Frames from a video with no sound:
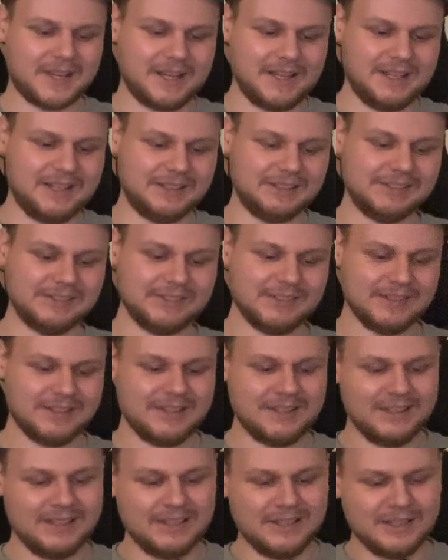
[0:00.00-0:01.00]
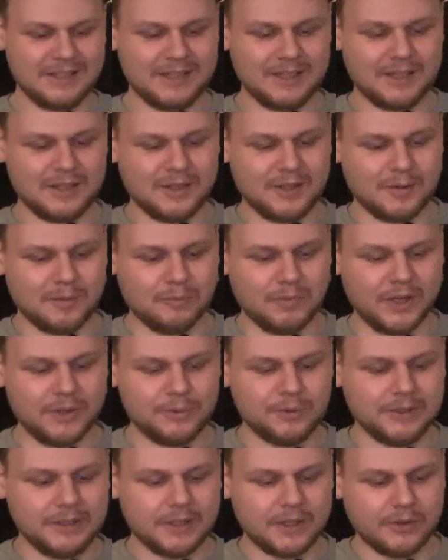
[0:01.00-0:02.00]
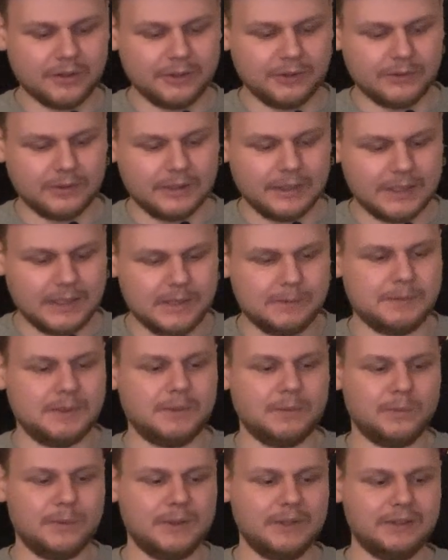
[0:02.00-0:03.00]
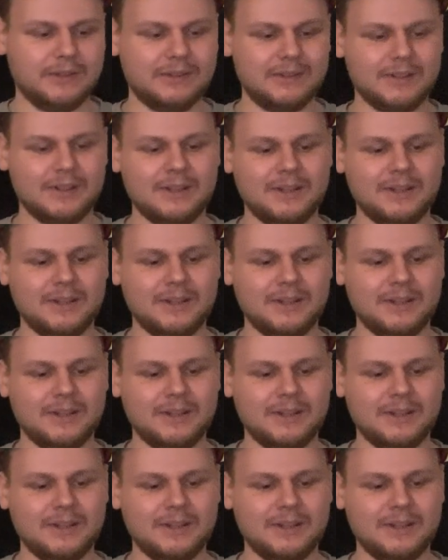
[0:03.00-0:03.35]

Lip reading: And by really going into gaming, when